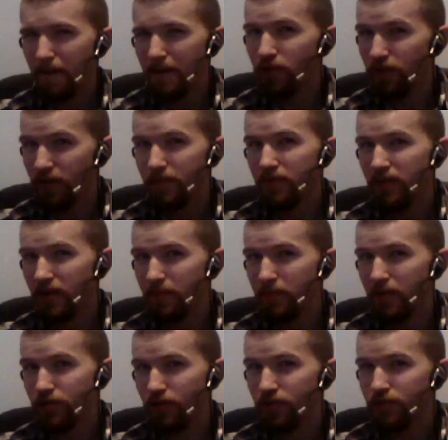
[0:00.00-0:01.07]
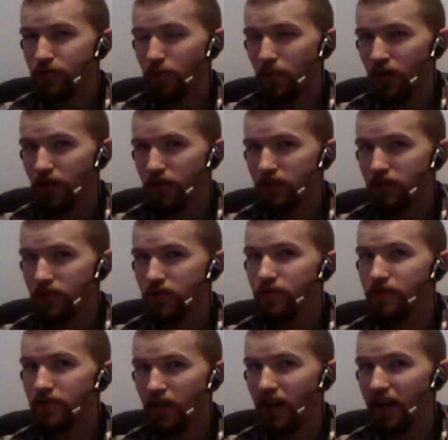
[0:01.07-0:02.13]
Yuri pretty much knows where
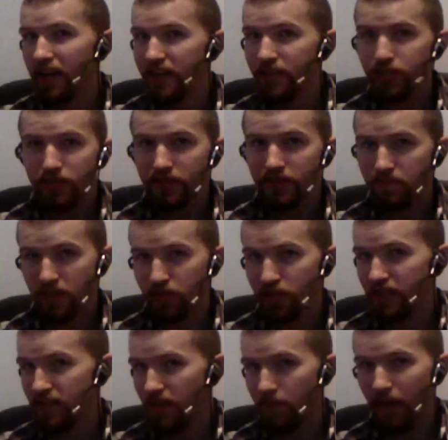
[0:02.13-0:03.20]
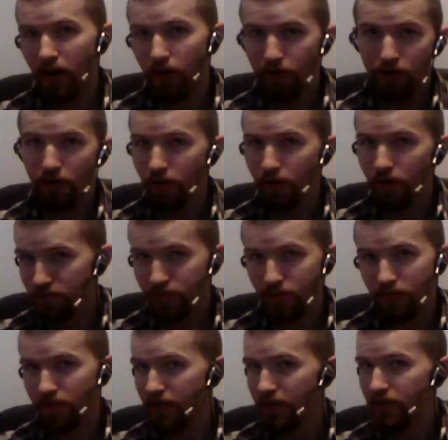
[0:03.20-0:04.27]
Kusanagi is because she has that power to know
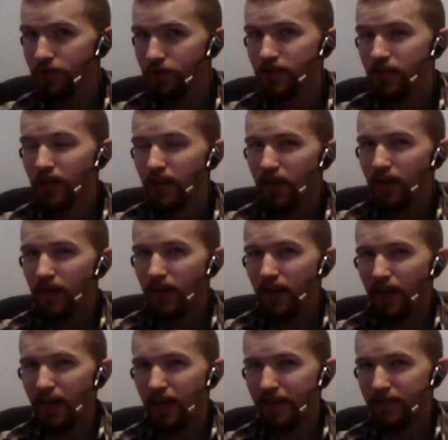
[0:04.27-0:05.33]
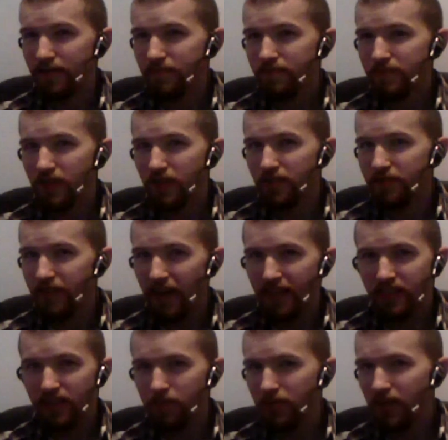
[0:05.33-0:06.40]
certain things, and they're
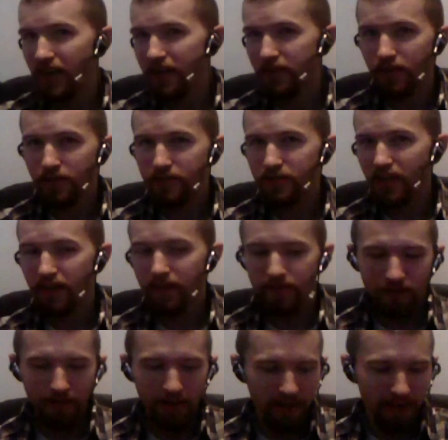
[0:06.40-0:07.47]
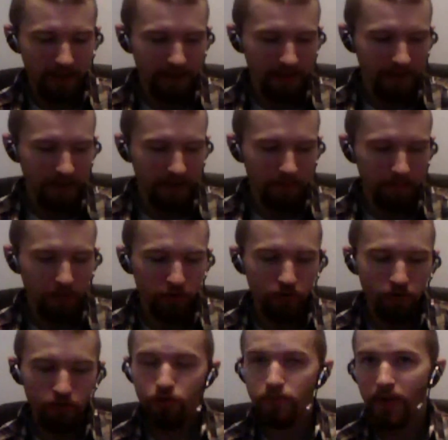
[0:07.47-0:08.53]
devising a plan to go save her. And
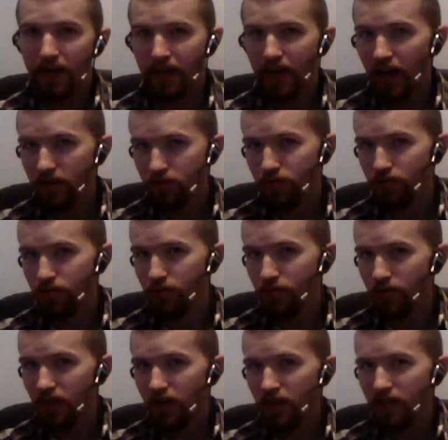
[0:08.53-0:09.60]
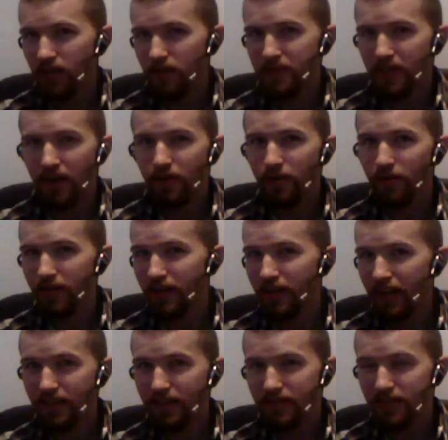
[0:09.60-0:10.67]
Umakatsu comes out of nowhere
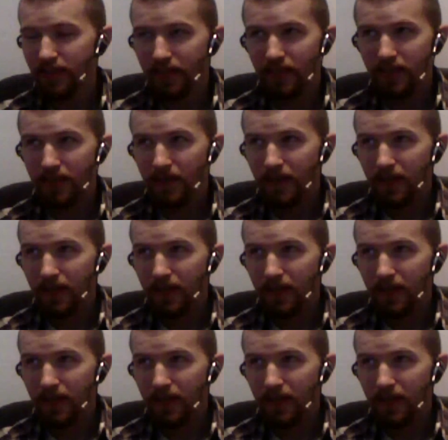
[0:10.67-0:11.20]
and he's like,